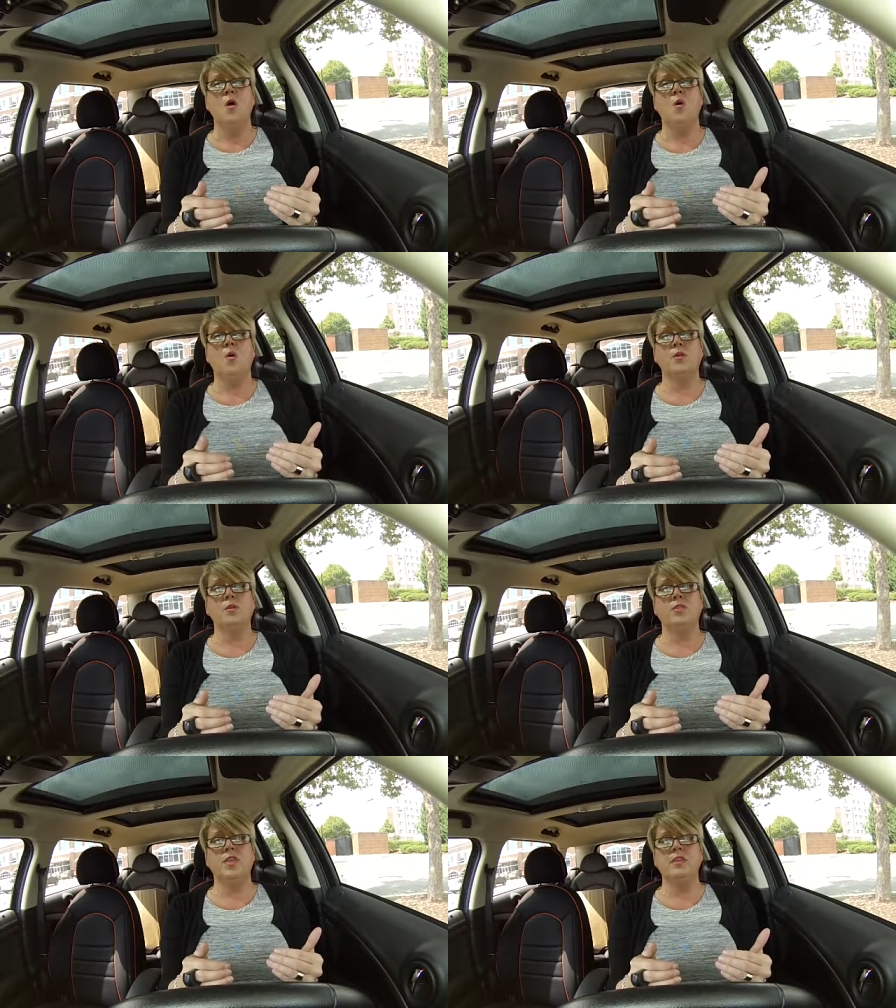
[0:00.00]
or
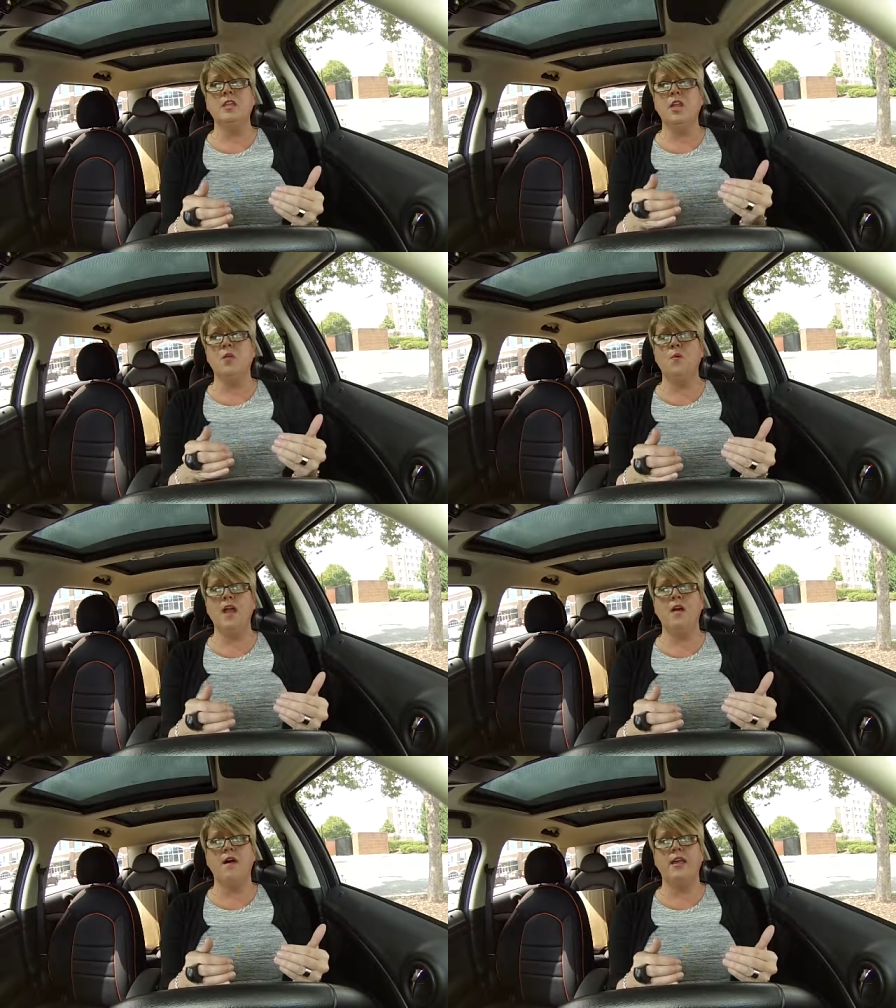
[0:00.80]
you think, you know,
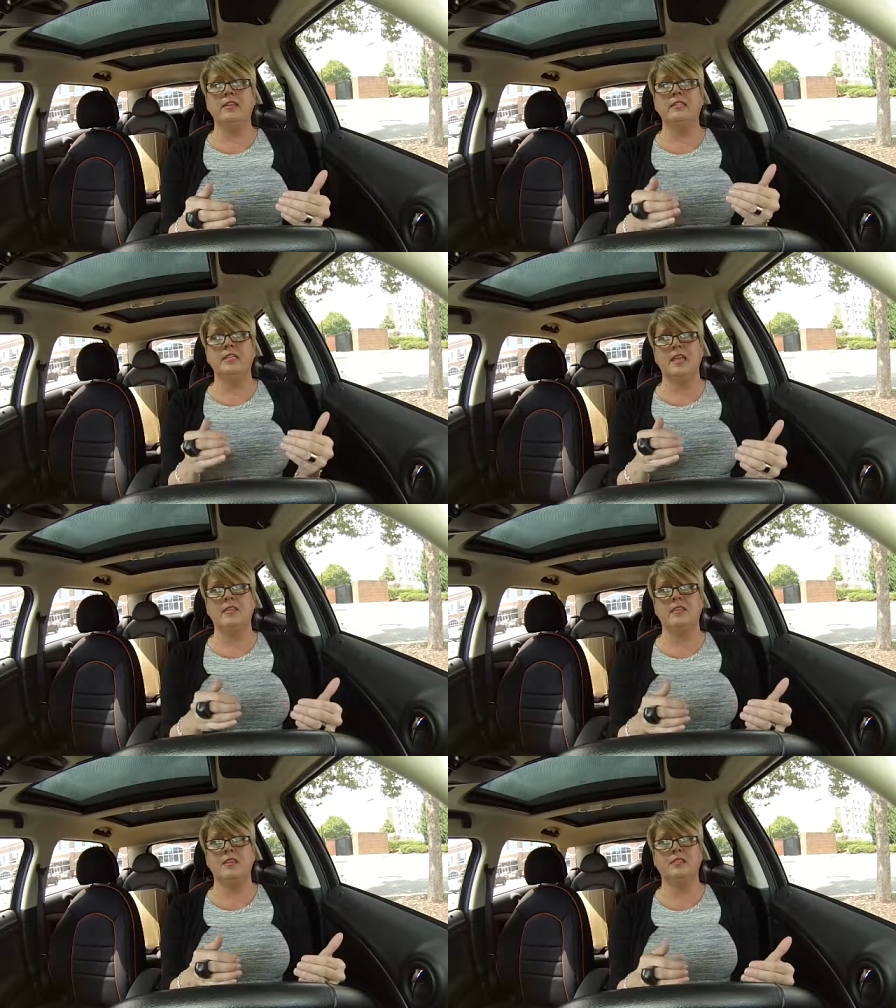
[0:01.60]
wow, I can
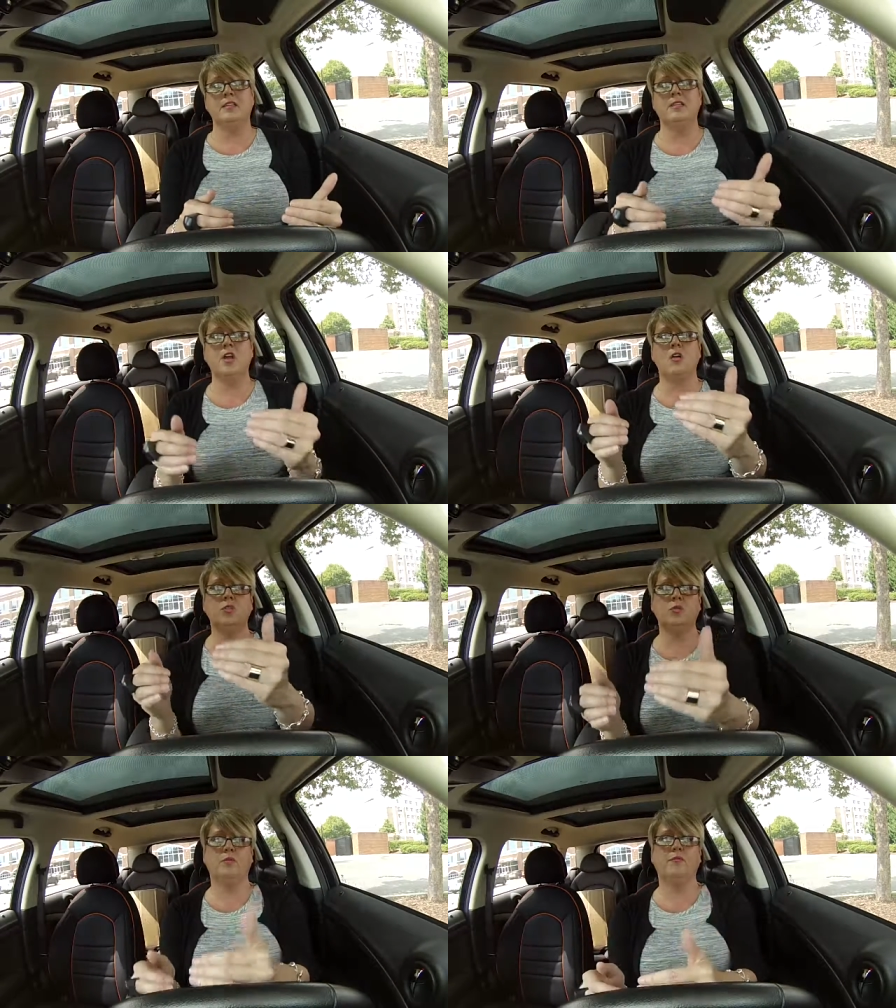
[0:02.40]
take this and talk
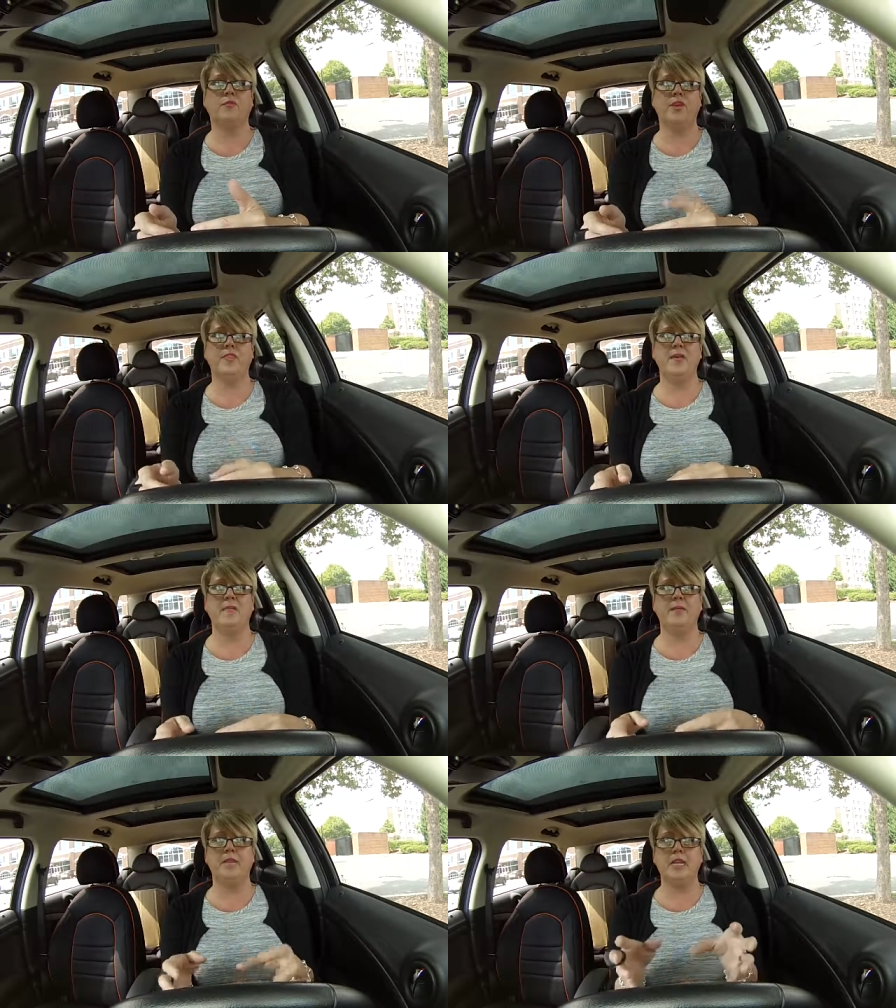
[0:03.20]
to a friend that
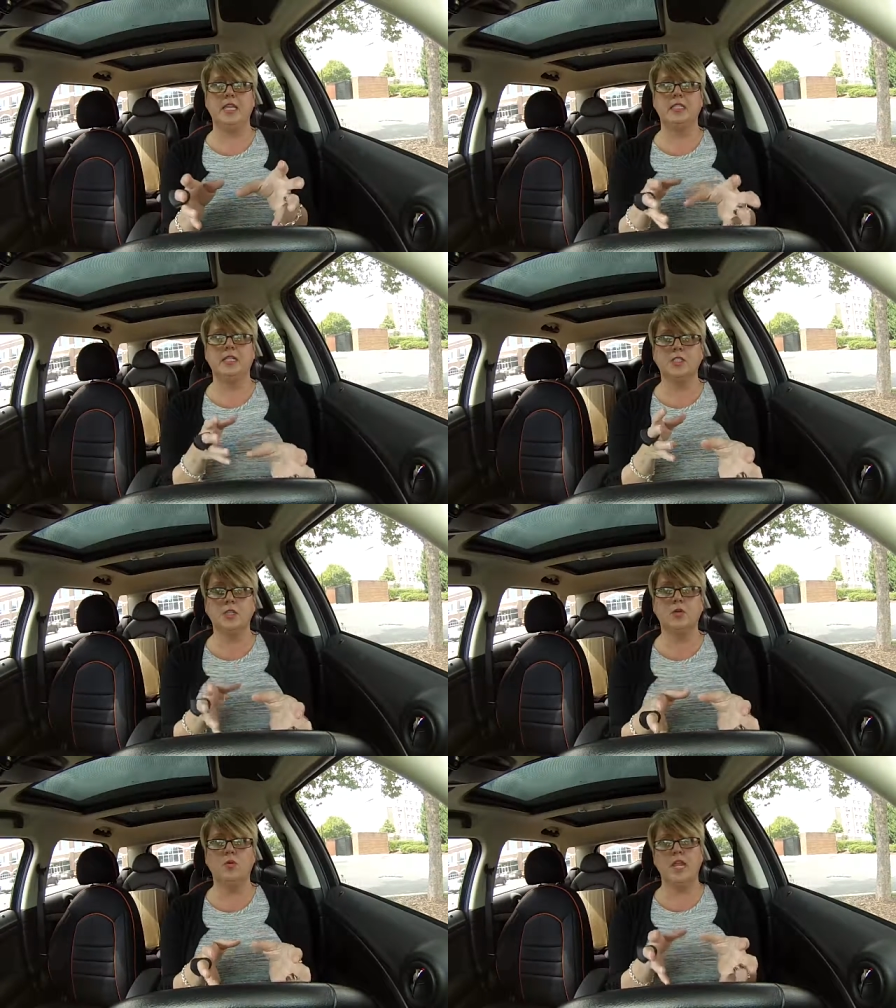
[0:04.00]
maybe needs a
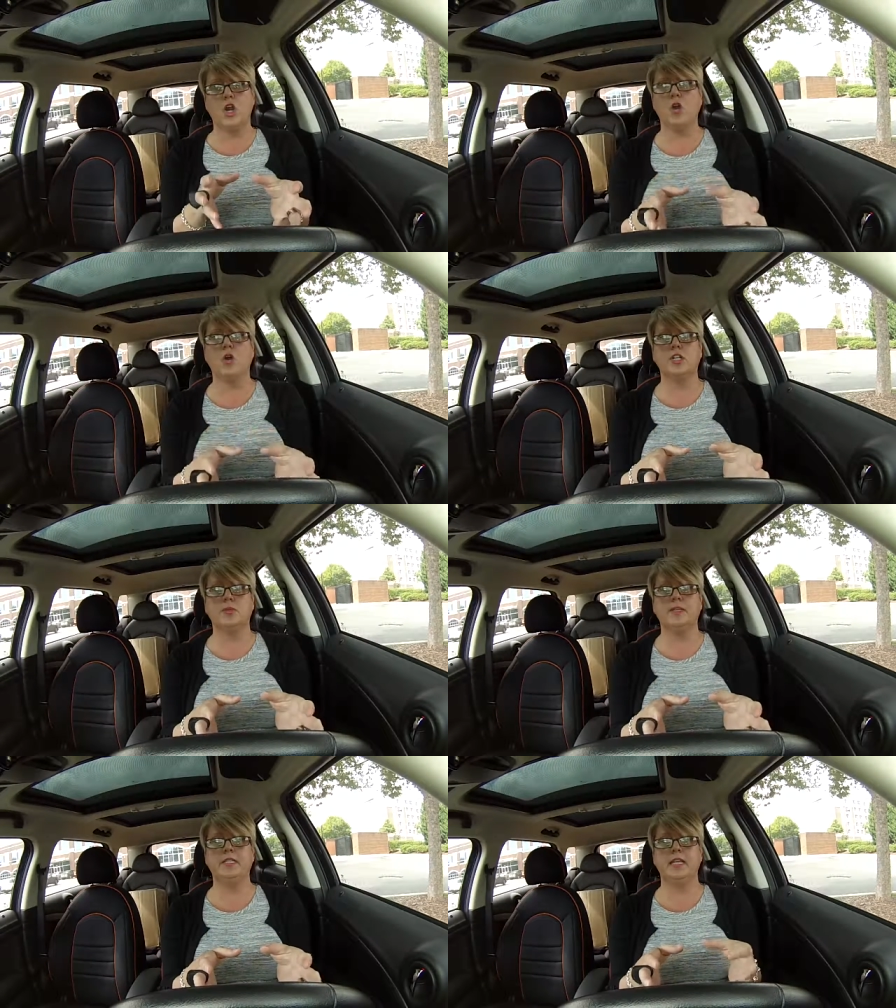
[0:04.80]
little
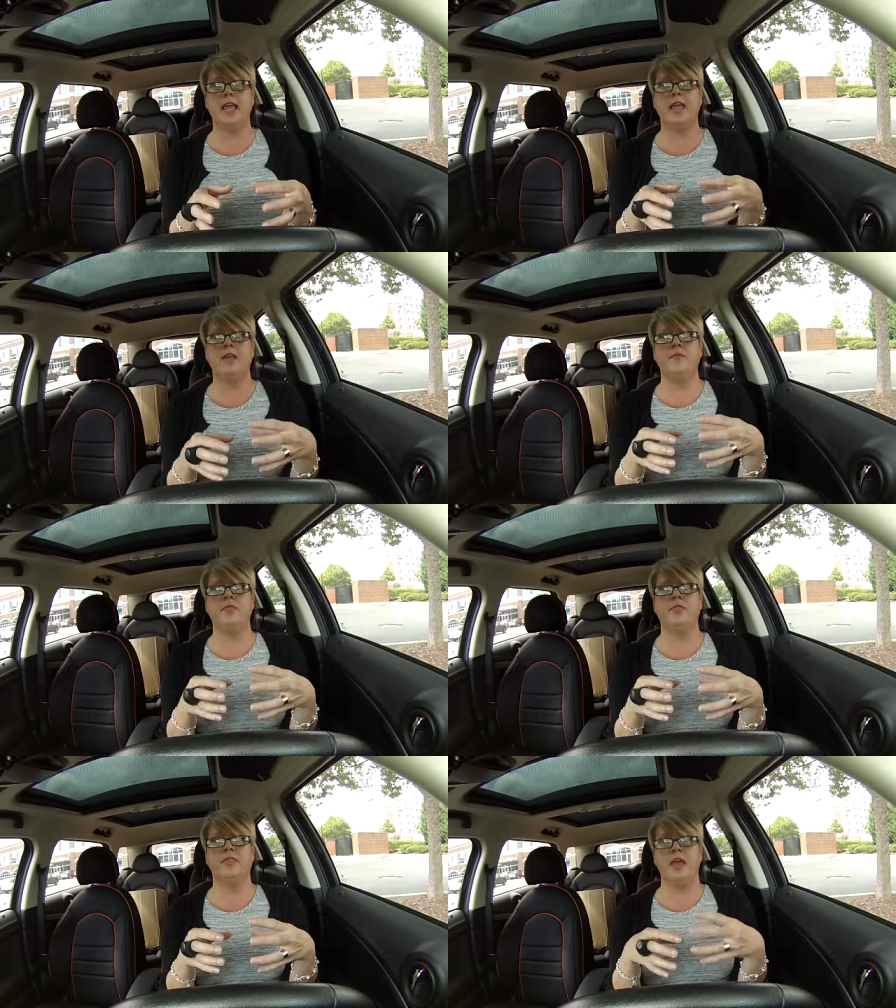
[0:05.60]
encouragement today
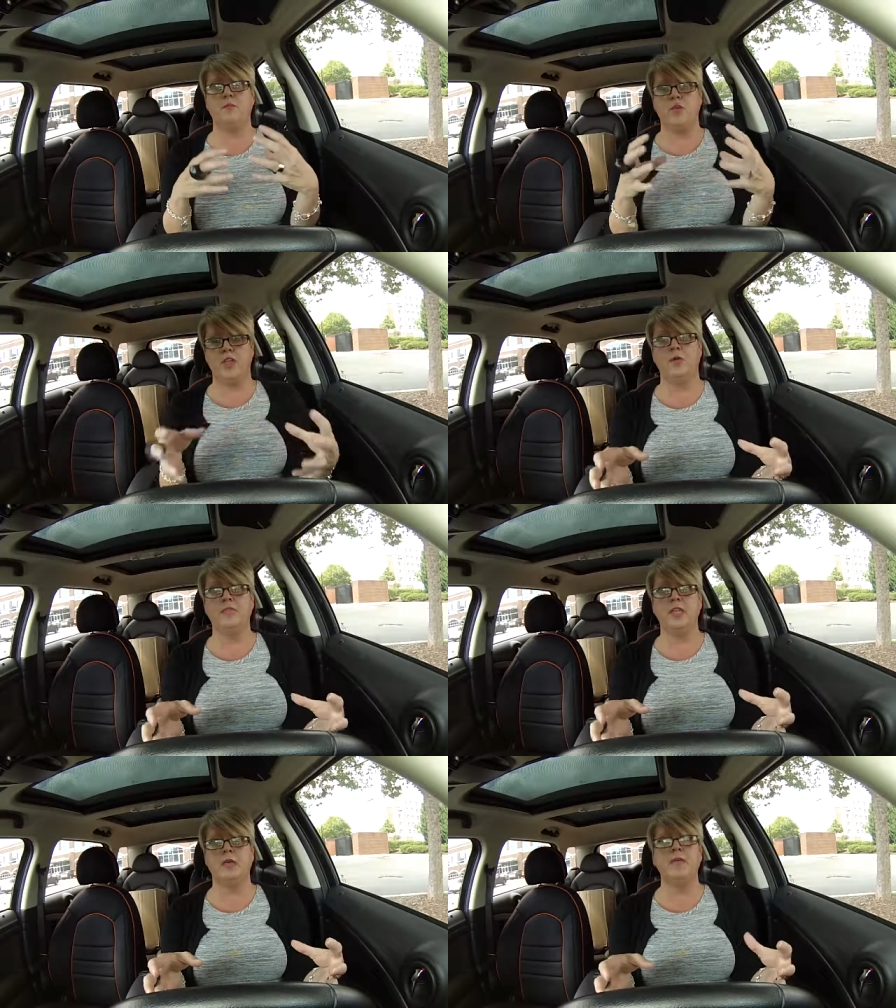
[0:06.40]
and that will
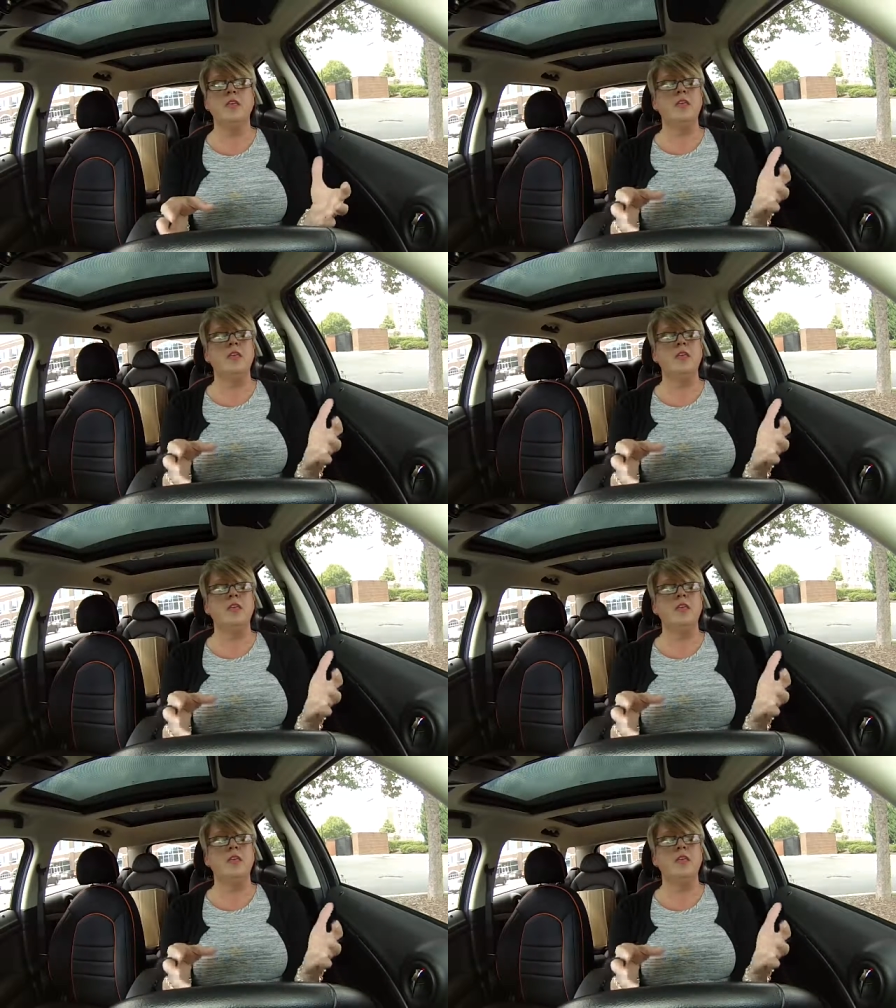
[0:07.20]
help them.